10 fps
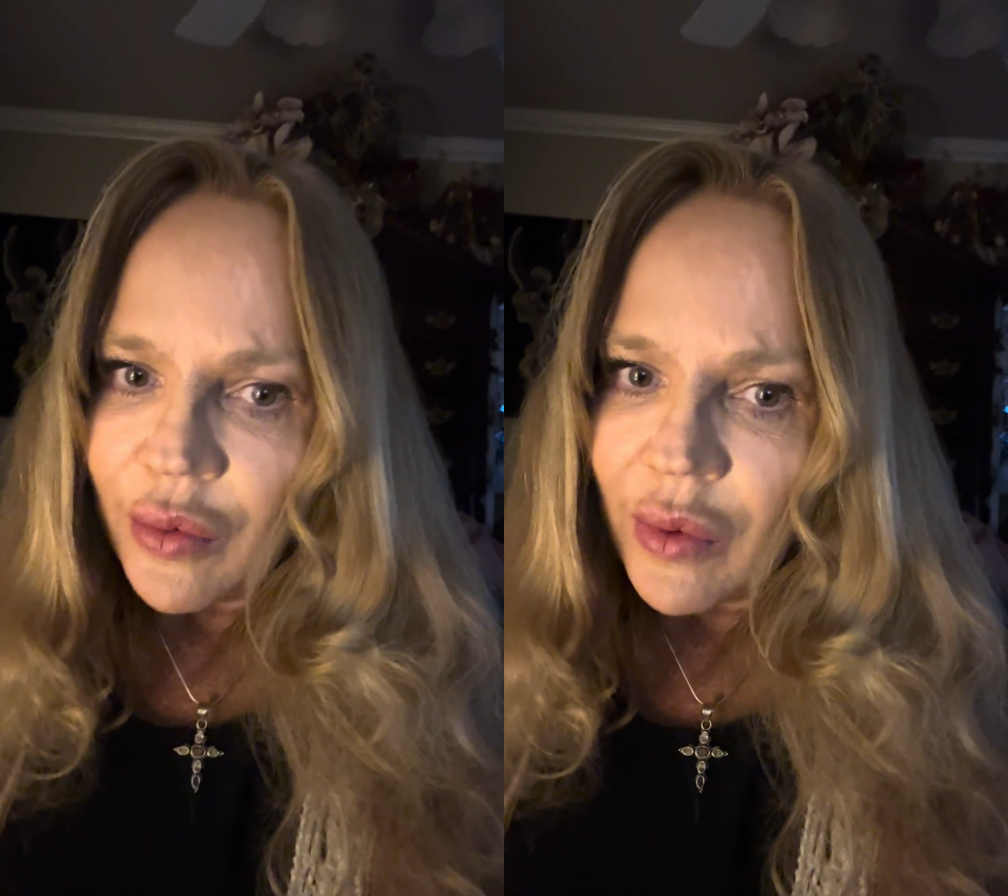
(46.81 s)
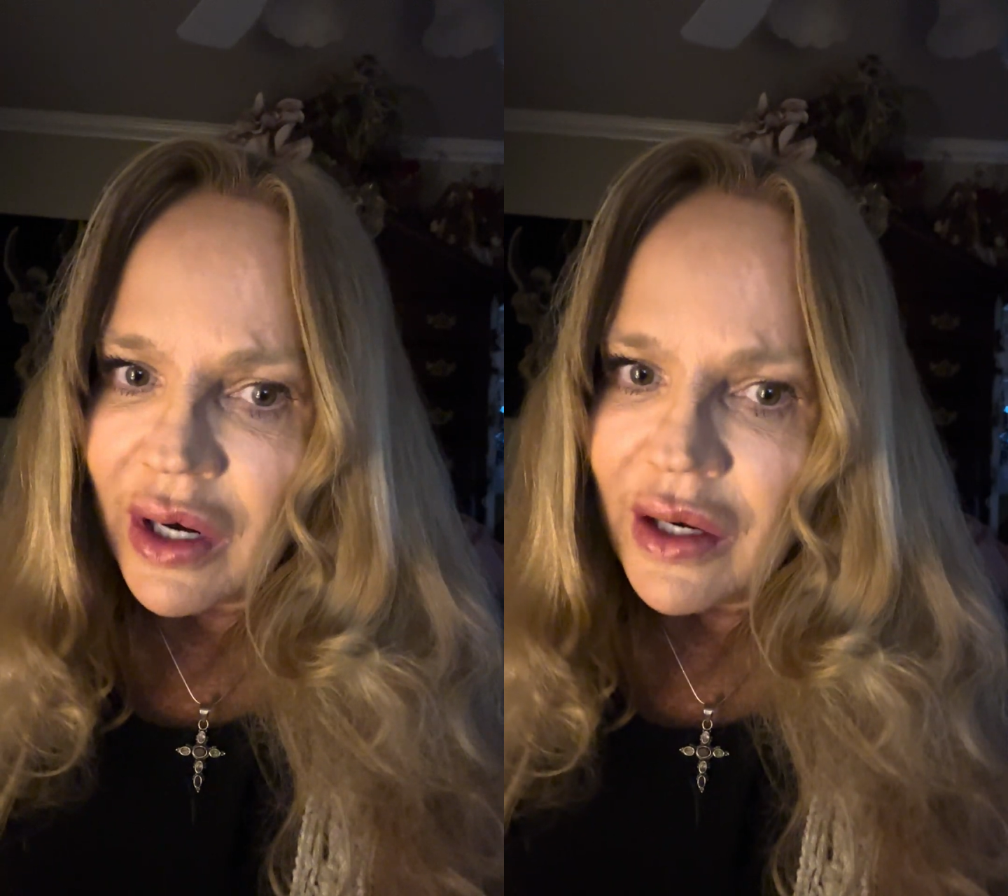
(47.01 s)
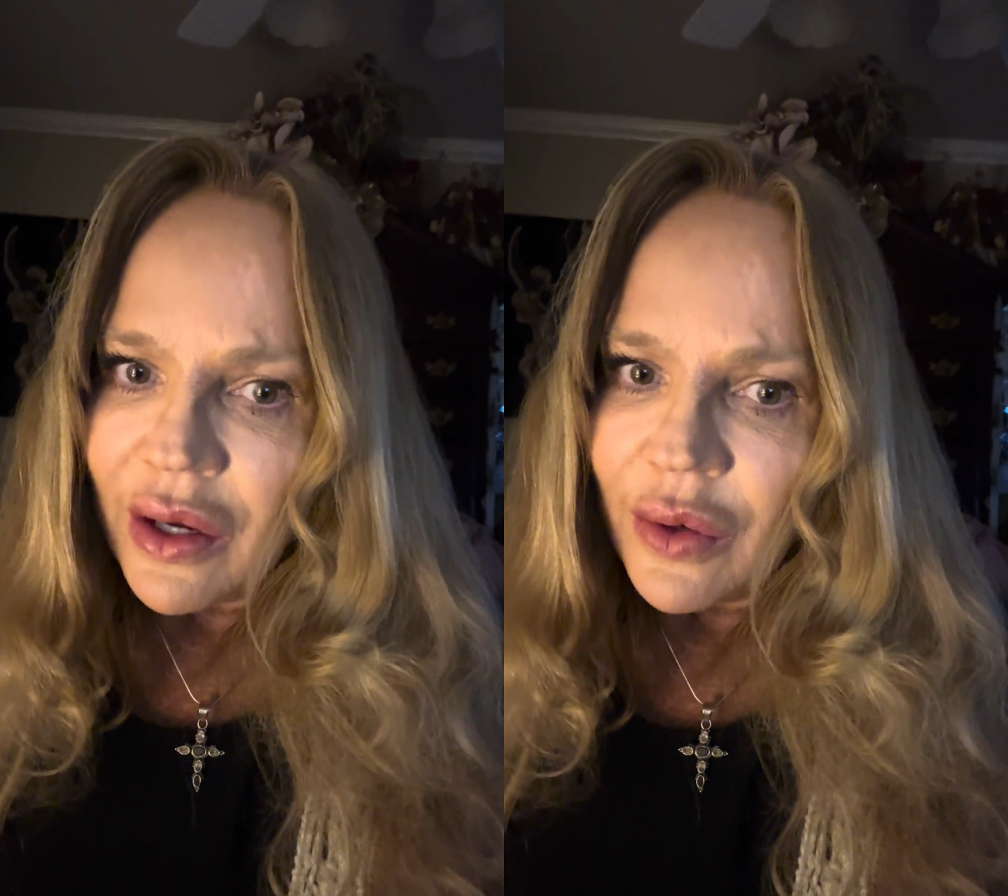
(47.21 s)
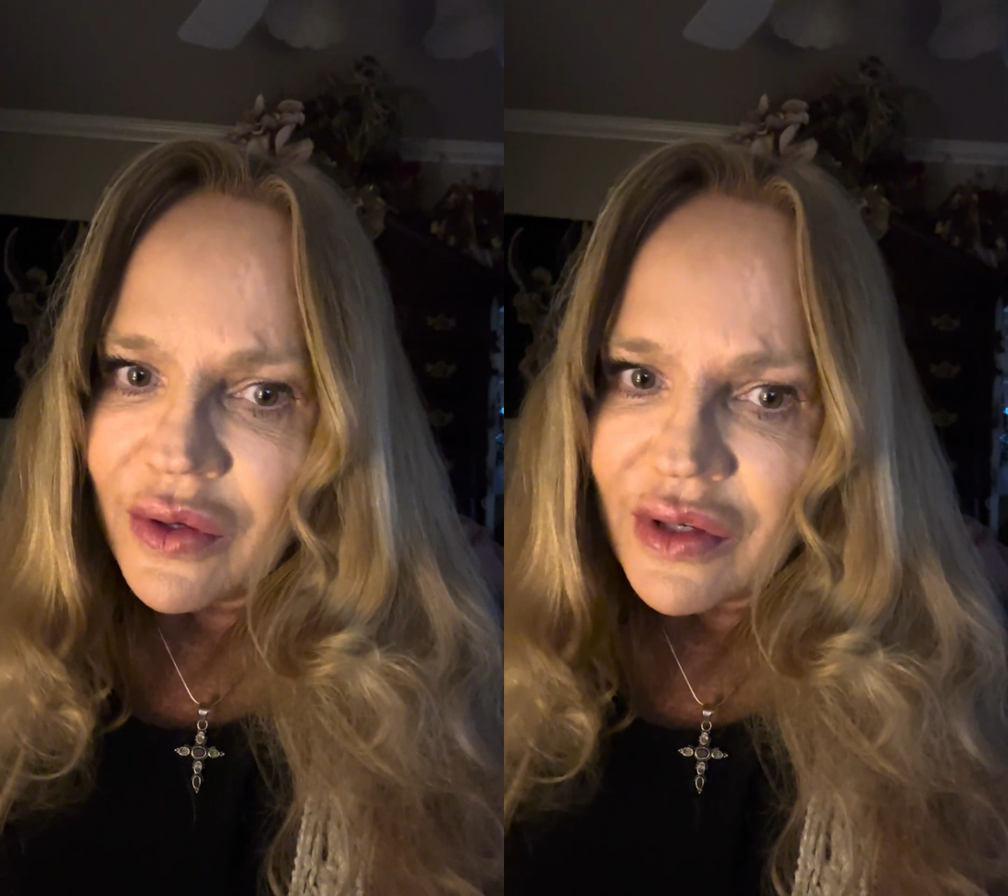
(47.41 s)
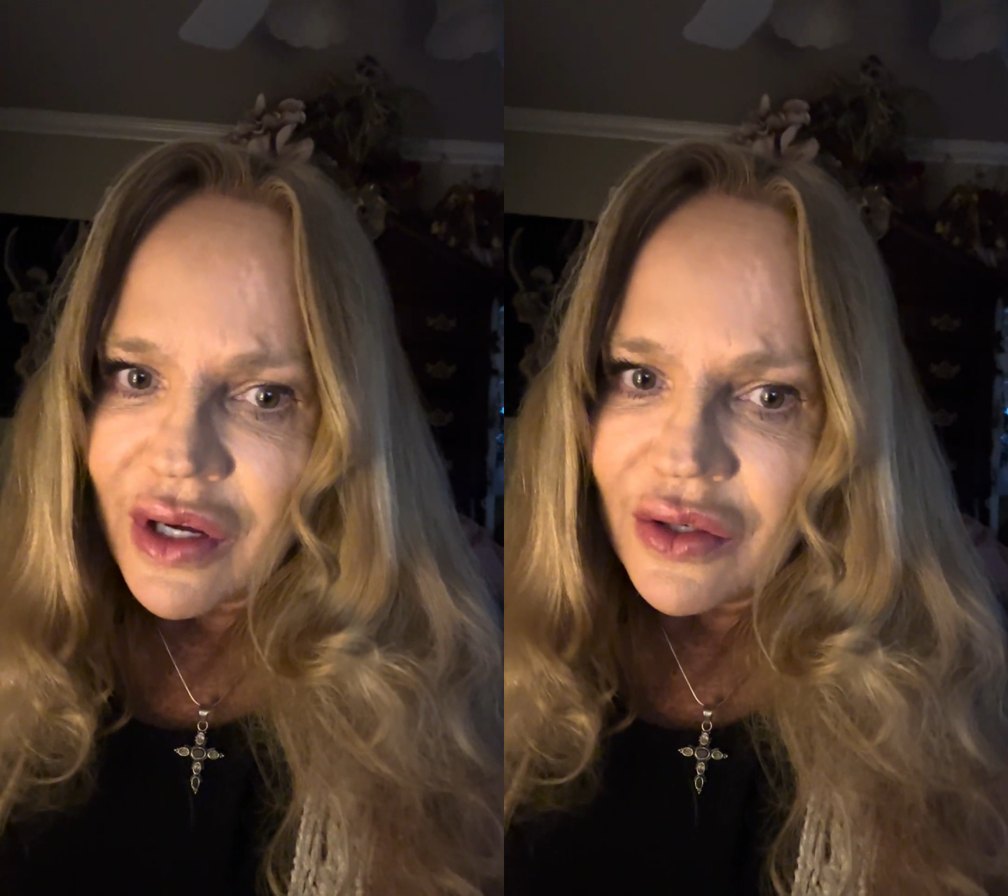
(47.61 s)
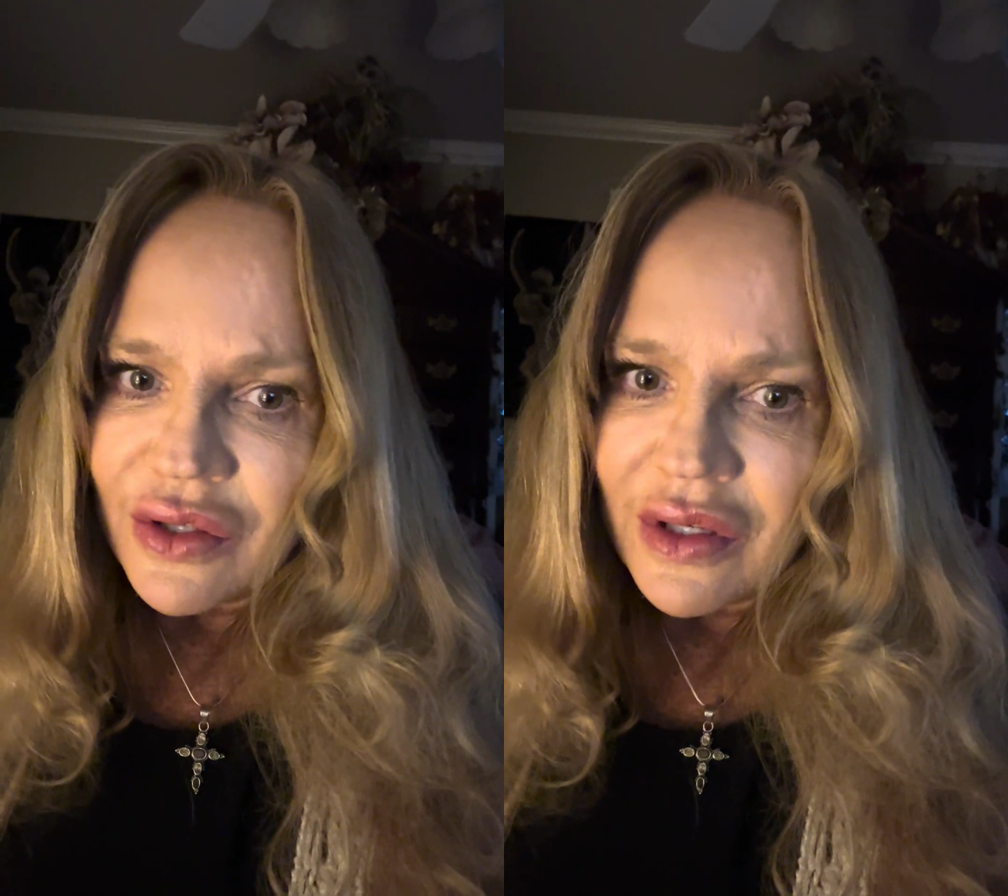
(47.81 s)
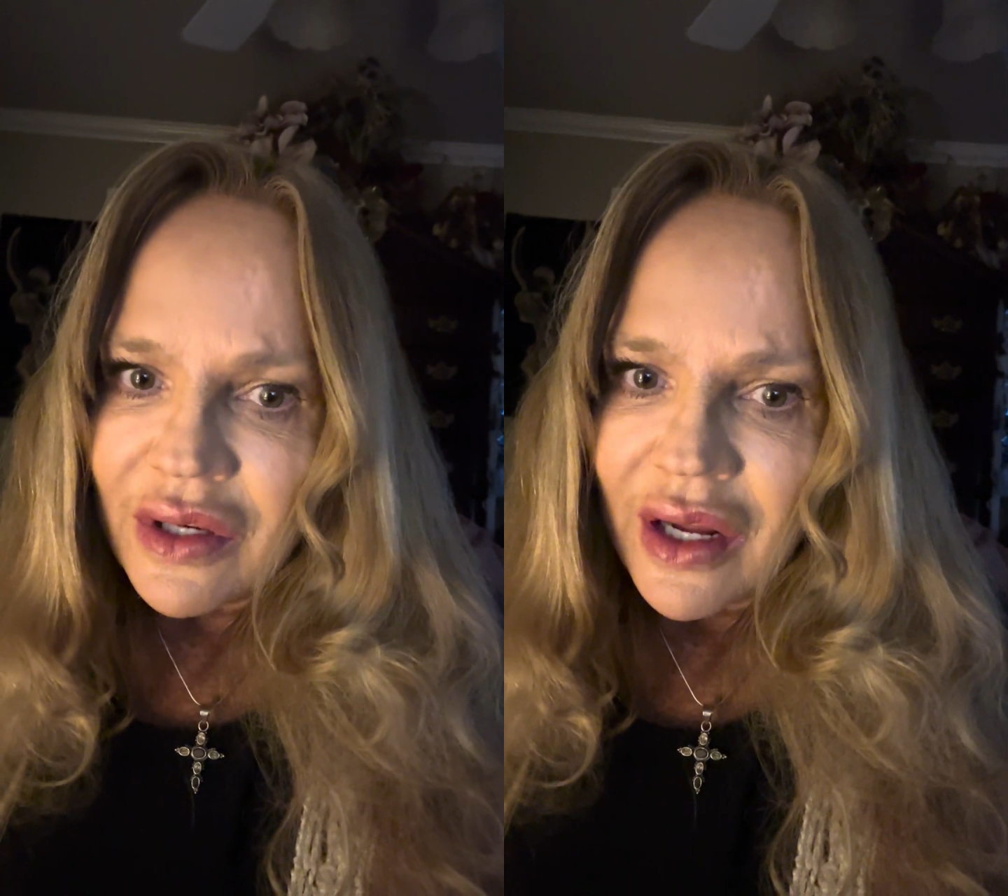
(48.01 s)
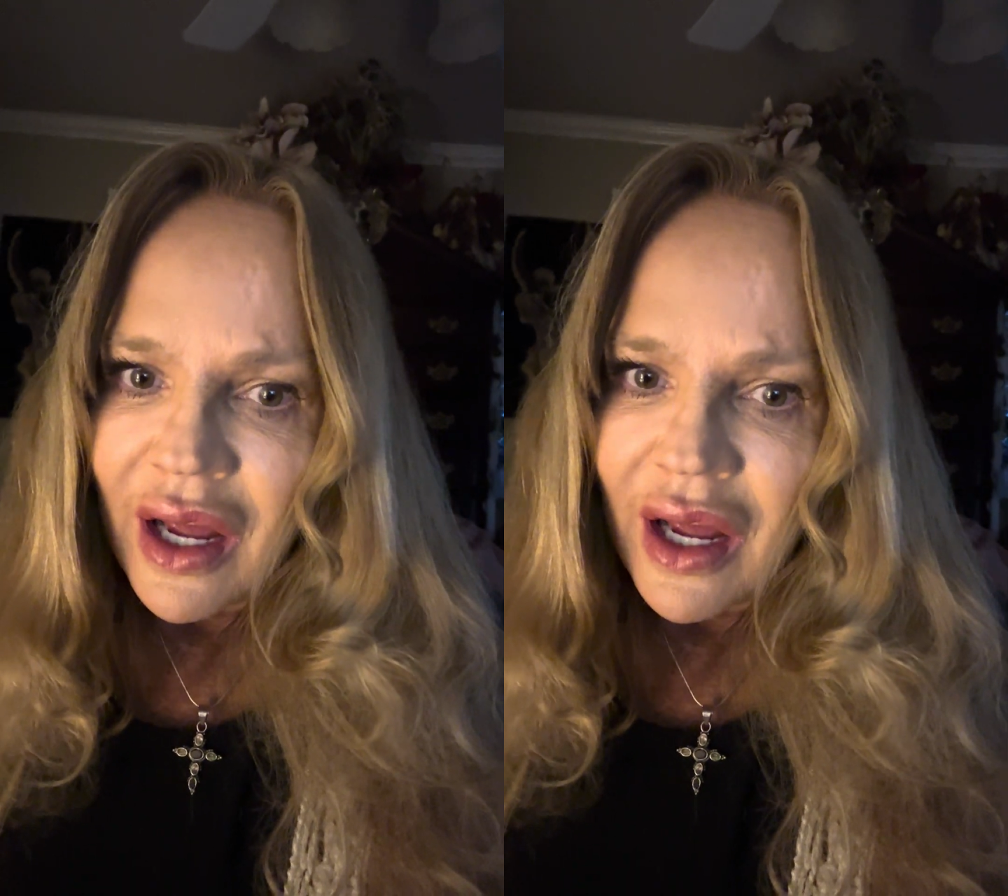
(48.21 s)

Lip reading: radio station